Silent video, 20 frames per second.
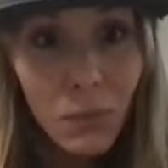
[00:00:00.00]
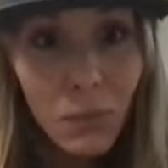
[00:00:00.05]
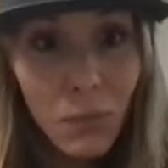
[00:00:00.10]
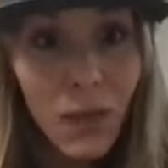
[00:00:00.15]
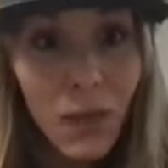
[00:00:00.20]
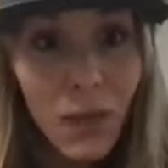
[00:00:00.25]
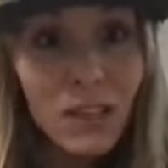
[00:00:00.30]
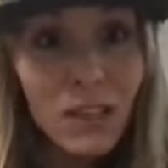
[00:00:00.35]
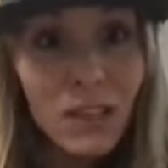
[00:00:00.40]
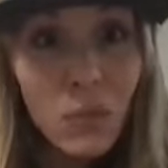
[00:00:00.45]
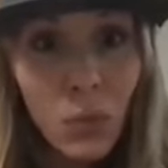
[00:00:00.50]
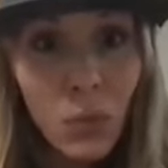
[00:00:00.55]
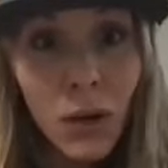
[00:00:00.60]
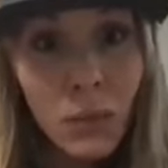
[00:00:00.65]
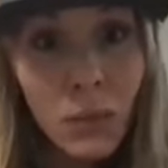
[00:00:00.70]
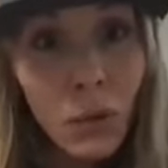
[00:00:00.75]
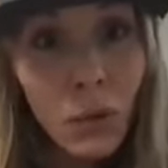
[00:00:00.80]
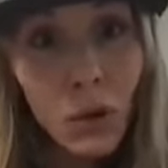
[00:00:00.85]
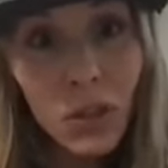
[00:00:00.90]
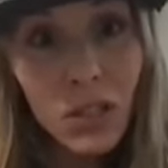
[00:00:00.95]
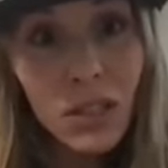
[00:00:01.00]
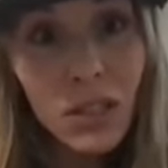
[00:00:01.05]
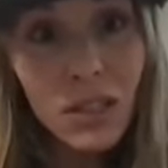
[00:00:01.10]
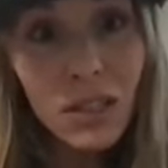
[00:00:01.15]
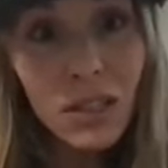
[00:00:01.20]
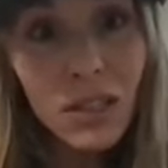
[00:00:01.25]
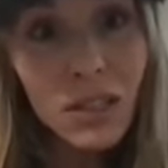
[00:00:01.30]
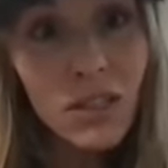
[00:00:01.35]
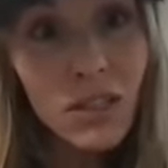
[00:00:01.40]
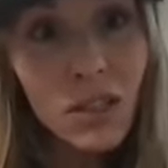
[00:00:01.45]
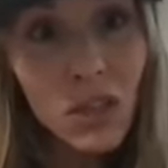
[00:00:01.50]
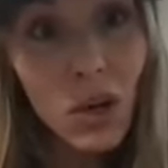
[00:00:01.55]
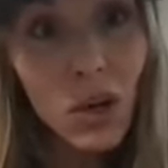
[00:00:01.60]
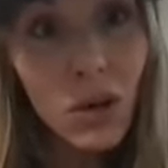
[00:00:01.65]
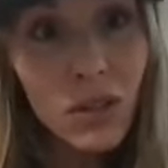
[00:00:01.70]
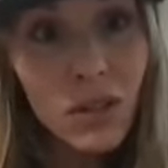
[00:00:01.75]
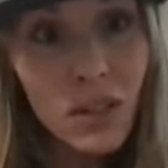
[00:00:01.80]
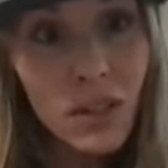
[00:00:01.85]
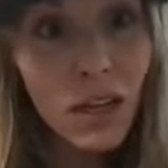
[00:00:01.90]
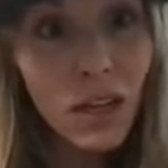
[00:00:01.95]
because one portion's in the
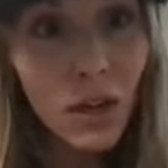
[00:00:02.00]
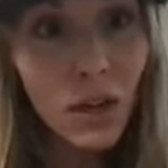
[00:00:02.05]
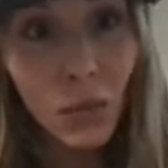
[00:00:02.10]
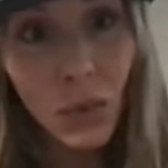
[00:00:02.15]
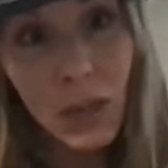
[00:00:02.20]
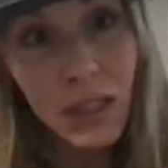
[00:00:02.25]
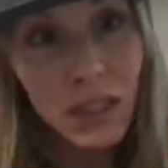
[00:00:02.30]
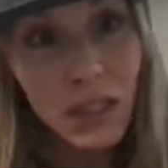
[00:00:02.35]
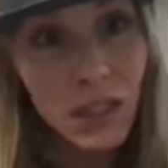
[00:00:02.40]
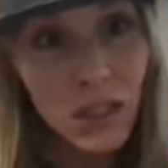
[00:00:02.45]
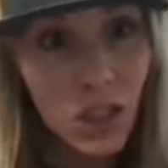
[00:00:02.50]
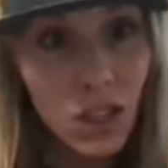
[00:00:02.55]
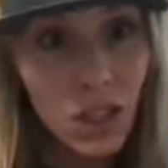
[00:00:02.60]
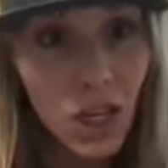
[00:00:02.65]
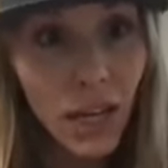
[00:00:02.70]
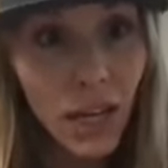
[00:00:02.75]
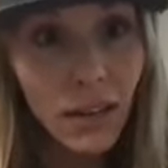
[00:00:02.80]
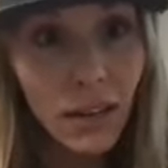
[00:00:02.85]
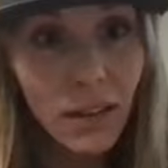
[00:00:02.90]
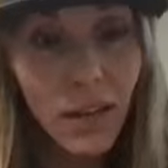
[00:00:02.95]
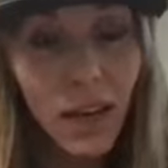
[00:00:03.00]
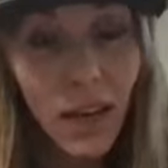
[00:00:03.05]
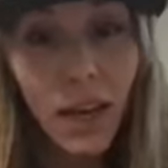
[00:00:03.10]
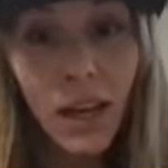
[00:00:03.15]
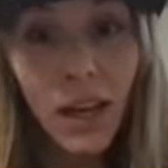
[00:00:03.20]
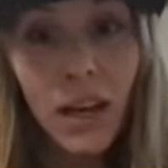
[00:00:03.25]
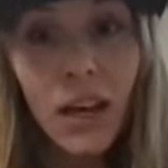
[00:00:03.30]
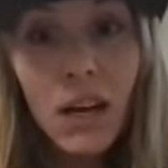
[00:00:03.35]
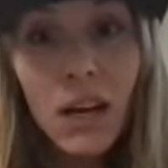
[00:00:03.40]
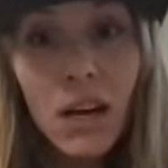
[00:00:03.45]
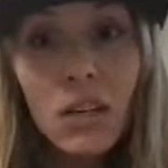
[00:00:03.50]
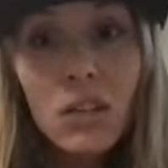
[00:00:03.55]
sun and one's in the shade, okay?